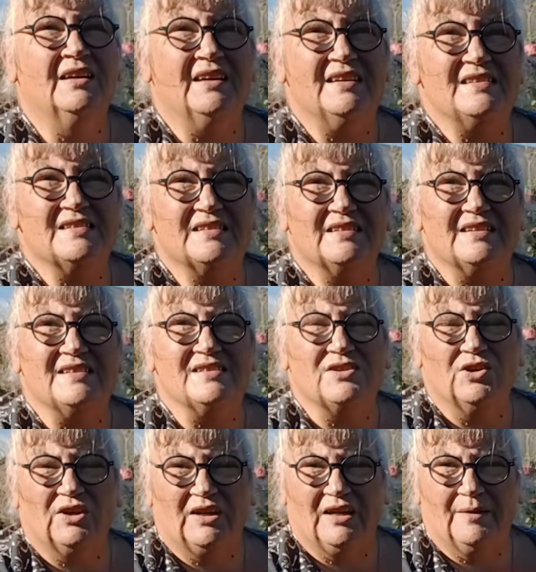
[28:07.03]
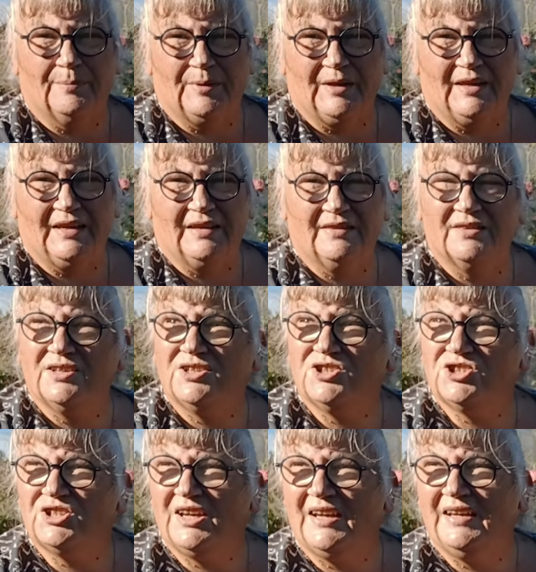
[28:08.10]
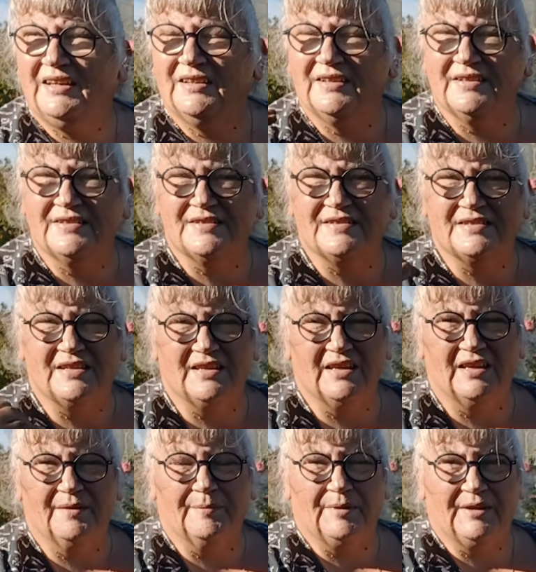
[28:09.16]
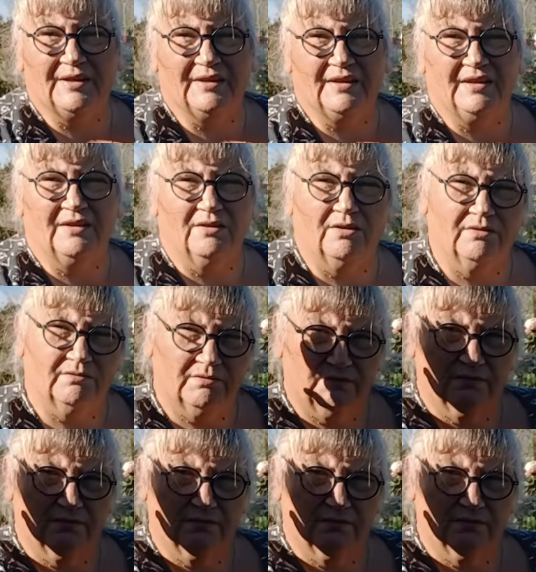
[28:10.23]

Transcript: easterlies got up and the shade has hit here.